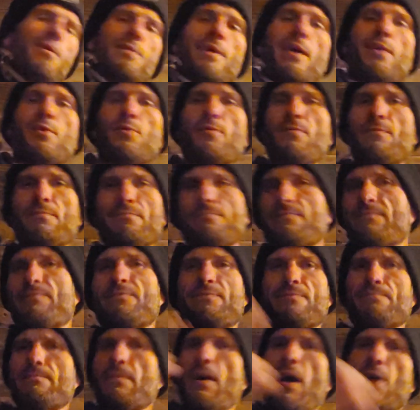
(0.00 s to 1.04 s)
the other
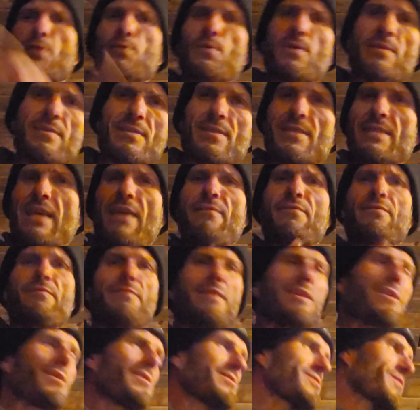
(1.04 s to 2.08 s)
107
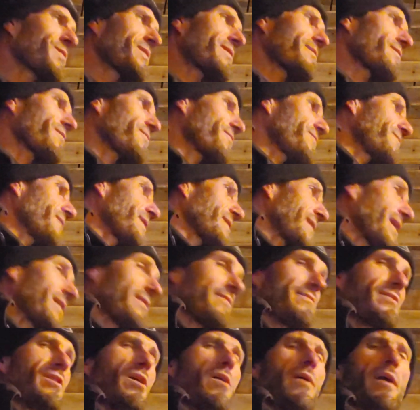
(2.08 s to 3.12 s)
videos or whatever the fuck, I don't
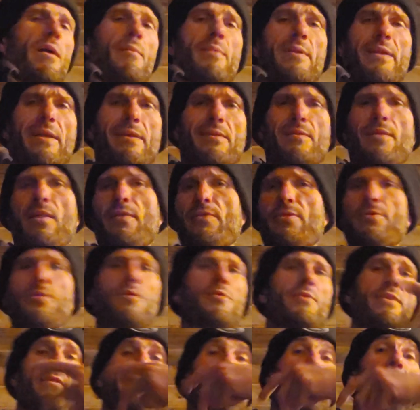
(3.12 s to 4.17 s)
even know how many of the
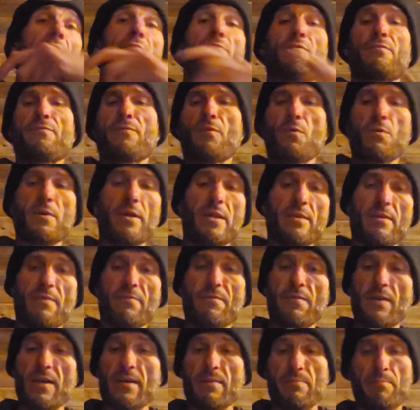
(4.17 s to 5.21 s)
35 or 40 in the
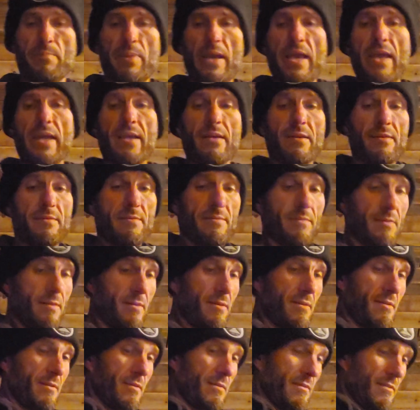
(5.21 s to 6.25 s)
fucking bank
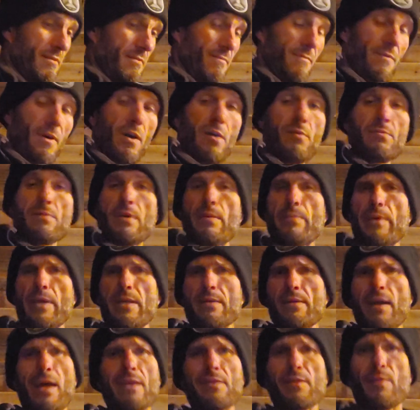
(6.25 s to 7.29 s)
vault. I
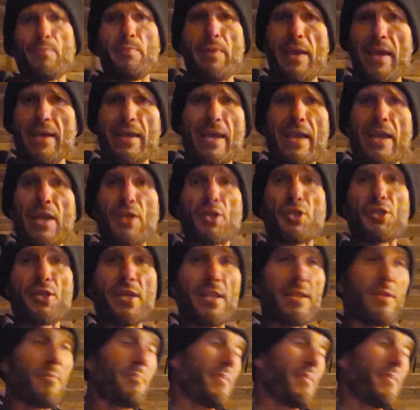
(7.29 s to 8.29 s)
mean, not in the bank. I ain't got shit in the